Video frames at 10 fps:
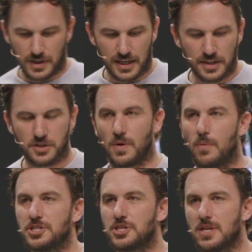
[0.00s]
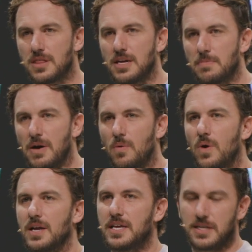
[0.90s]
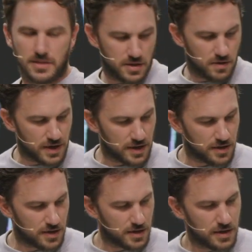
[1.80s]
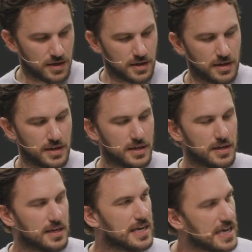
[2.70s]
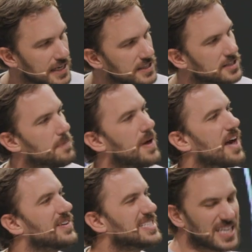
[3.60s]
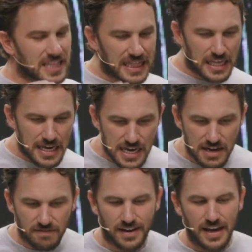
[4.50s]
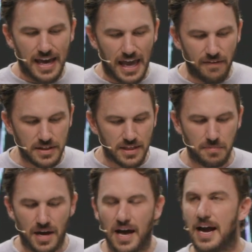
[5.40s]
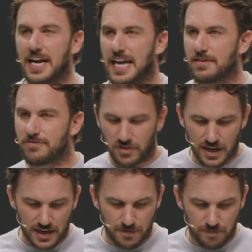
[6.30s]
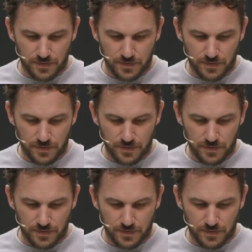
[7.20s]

And so I want you to think about what he's doing. He ends up having to leave everything behind and flee.